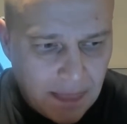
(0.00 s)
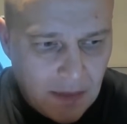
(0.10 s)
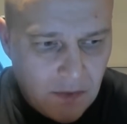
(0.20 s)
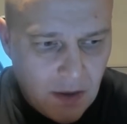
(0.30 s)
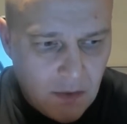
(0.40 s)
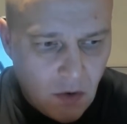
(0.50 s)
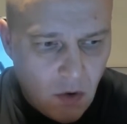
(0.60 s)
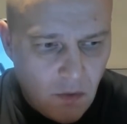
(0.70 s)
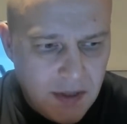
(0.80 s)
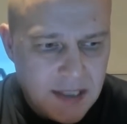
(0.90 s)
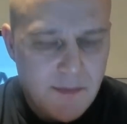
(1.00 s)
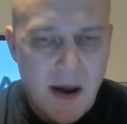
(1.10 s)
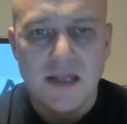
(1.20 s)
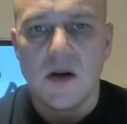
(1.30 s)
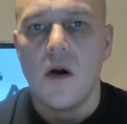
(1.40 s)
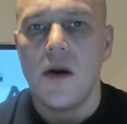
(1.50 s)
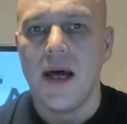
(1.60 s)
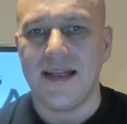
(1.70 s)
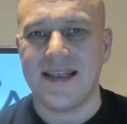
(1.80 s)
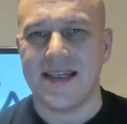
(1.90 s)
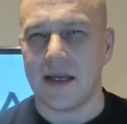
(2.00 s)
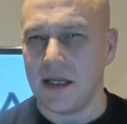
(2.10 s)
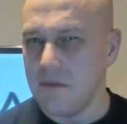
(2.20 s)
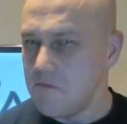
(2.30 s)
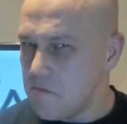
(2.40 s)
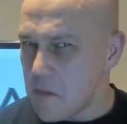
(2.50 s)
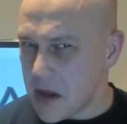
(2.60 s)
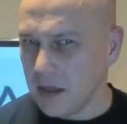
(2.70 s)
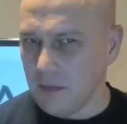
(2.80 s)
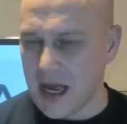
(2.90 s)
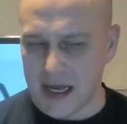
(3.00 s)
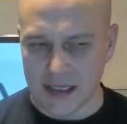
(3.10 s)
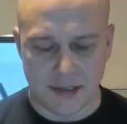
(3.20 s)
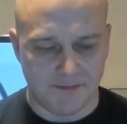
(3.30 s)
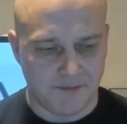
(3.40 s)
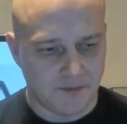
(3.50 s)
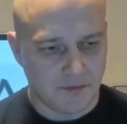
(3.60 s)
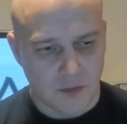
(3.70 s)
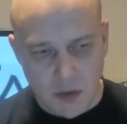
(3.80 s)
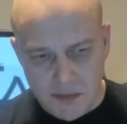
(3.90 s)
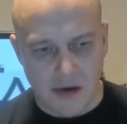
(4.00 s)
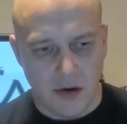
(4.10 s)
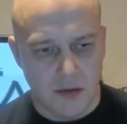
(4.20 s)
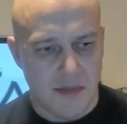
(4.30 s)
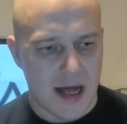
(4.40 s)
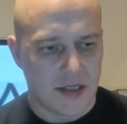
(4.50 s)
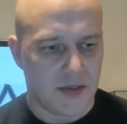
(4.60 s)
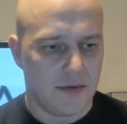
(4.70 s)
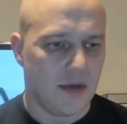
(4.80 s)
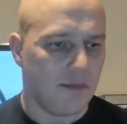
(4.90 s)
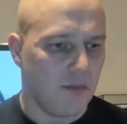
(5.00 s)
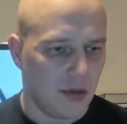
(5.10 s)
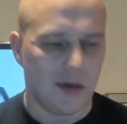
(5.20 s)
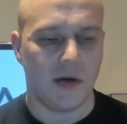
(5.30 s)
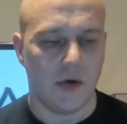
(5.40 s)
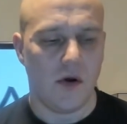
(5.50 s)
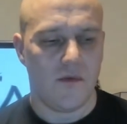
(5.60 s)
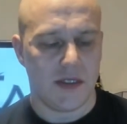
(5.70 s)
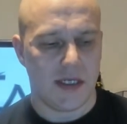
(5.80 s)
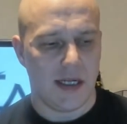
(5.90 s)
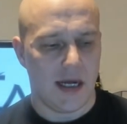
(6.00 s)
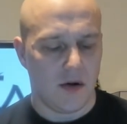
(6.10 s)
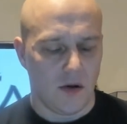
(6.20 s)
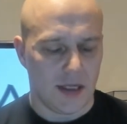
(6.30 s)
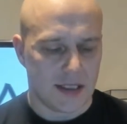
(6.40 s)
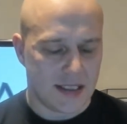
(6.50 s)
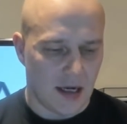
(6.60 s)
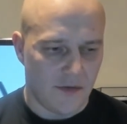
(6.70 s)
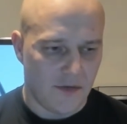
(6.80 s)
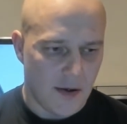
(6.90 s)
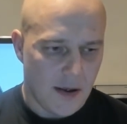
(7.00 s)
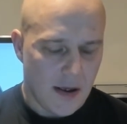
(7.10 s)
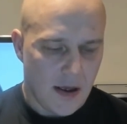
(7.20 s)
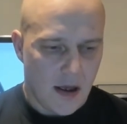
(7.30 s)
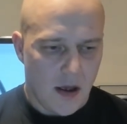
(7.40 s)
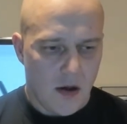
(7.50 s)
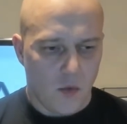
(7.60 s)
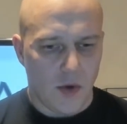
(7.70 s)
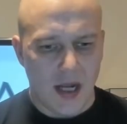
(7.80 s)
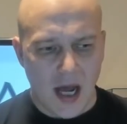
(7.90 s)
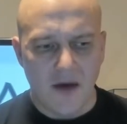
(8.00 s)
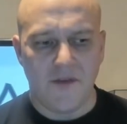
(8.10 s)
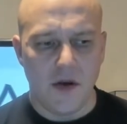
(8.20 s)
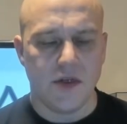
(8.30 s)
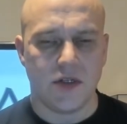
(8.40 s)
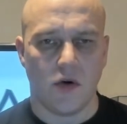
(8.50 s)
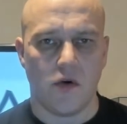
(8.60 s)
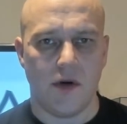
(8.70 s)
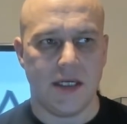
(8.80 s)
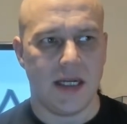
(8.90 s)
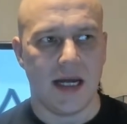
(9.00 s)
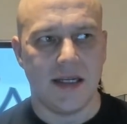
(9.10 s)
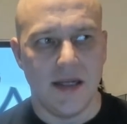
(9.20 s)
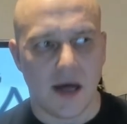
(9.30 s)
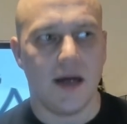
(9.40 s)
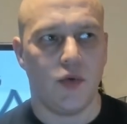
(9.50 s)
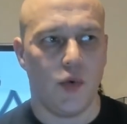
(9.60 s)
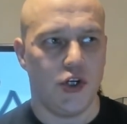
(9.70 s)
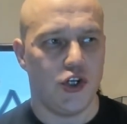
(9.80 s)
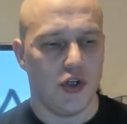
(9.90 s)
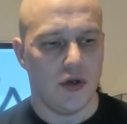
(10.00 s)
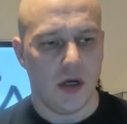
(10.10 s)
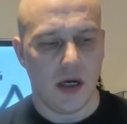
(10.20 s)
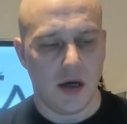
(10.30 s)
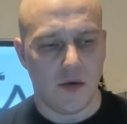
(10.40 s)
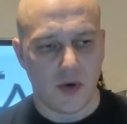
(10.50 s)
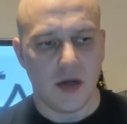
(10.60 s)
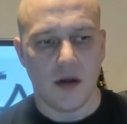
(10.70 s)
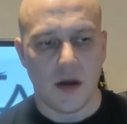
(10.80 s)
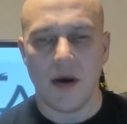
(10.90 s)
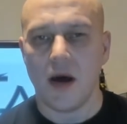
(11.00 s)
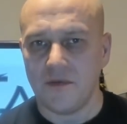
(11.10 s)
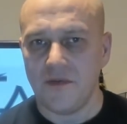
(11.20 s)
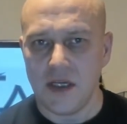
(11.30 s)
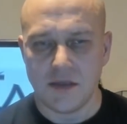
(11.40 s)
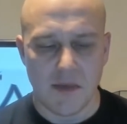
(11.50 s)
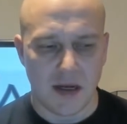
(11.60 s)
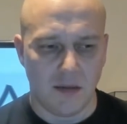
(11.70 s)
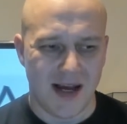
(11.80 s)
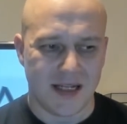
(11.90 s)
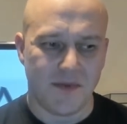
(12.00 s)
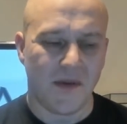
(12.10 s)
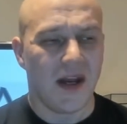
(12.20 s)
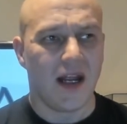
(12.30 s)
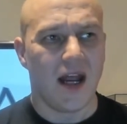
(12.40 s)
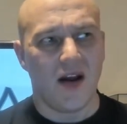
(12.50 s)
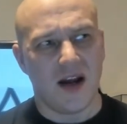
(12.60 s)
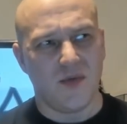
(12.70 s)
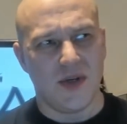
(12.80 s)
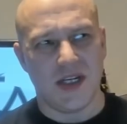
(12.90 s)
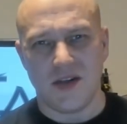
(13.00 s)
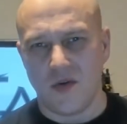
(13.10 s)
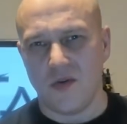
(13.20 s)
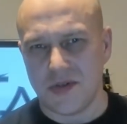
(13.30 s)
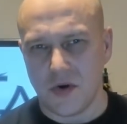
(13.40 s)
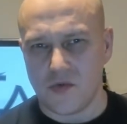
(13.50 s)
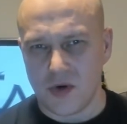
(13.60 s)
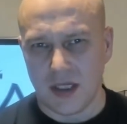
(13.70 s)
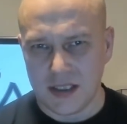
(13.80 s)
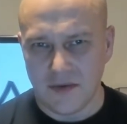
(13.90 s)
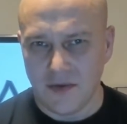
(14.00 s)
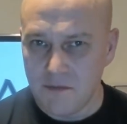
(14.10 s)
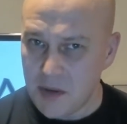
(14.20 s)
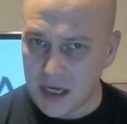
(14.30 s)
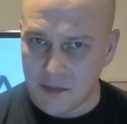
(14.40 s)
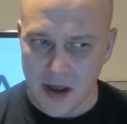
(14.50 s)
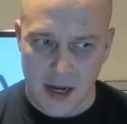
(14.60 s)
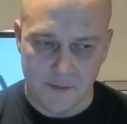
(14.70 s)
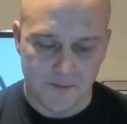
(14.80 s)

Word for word: that all these bands are not exactly metal bands. Not Marilyn Manson, not Mötley Crüe, obviously, and all that stuff. We have few stories like Nightwish, uh, written about Finnish metal bands, but then again Nightwish is also a relatively big band